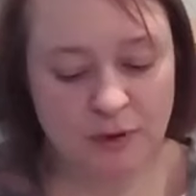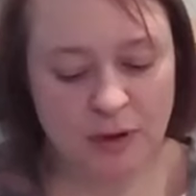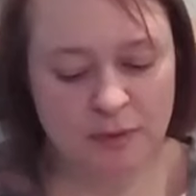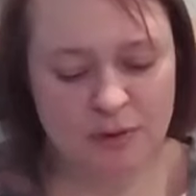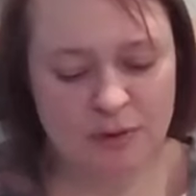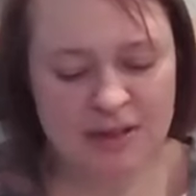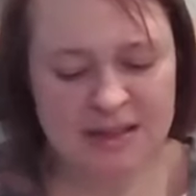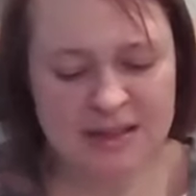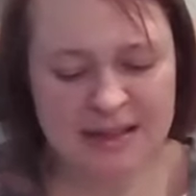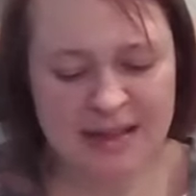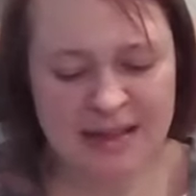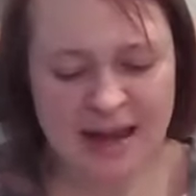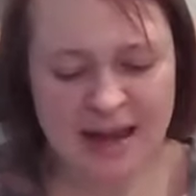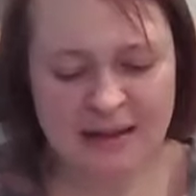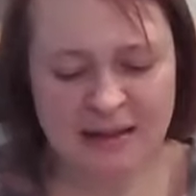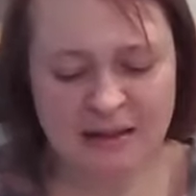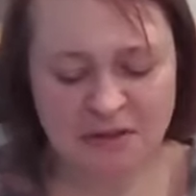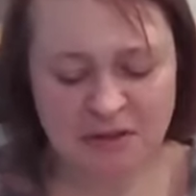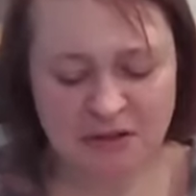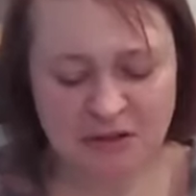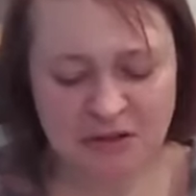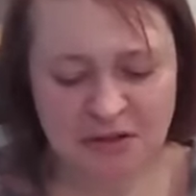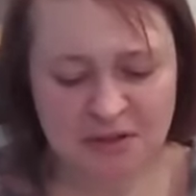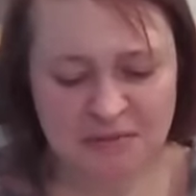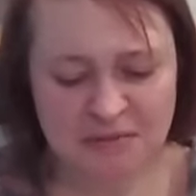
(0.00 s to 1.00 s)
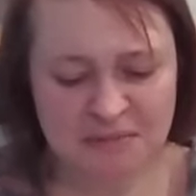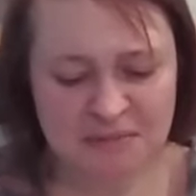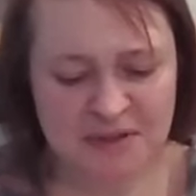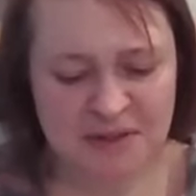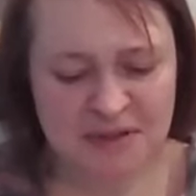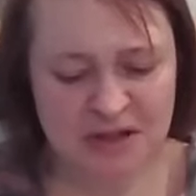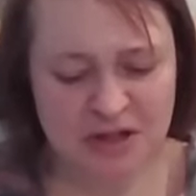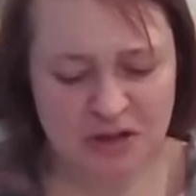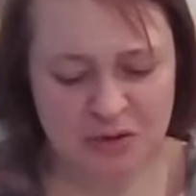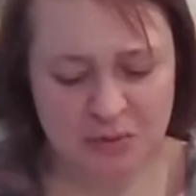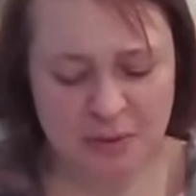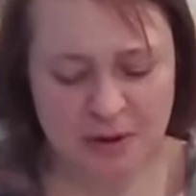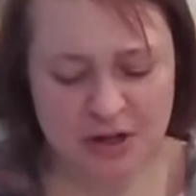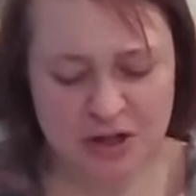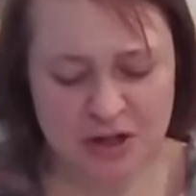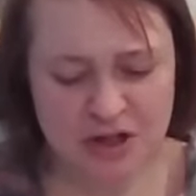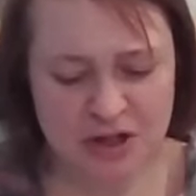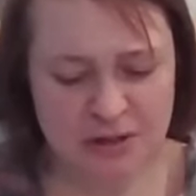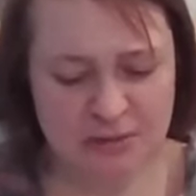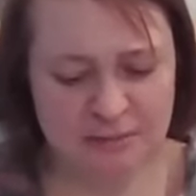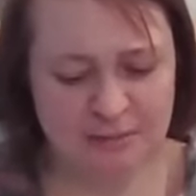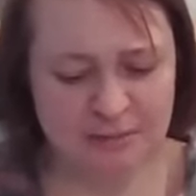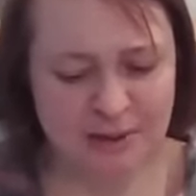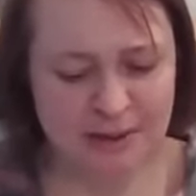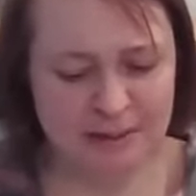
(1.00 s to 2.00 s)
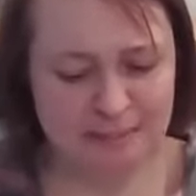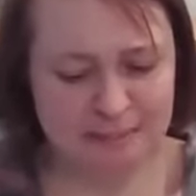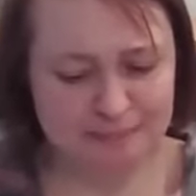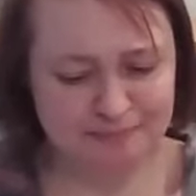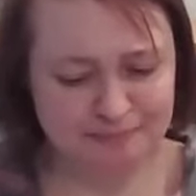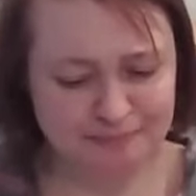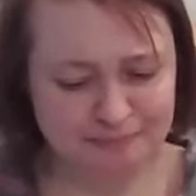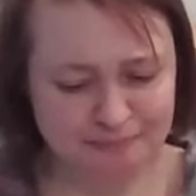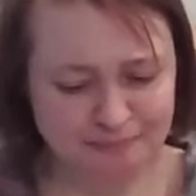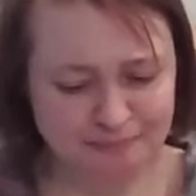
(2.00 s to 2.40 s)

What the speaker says: What a sad little situation. But